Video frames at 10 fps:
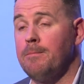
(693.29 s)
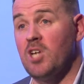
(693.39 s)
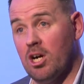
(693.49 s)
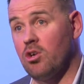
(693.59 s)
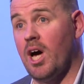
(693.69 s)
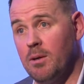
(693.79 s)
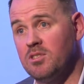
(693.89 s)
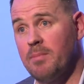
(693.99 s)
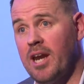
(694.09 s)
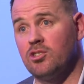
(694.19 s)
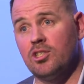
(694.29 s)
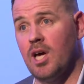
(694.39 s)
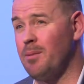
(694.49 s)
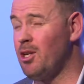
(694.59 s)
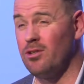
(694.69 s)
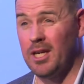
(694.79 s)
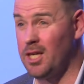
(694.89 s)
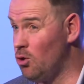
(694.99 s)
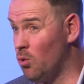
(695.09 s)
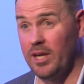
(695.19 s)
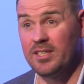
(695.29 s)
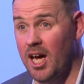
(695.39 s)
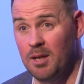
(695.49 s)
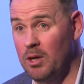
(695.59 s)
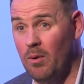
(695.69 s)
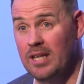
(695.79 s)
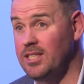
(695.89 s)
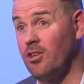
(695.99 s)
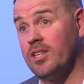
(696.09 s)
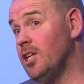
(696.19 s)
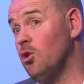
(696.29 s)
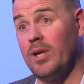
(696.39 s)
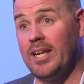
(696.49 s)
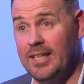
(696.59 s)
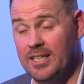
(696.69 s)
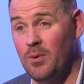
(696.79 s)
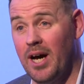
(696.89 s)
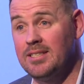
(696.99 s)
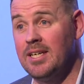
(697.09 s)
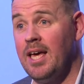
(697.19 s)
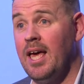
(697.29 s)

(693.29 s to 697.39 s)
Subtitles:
Jack O'Connor was the manager at the time. I don't think he knew what autonomy was. I don't think he knew what any of this was.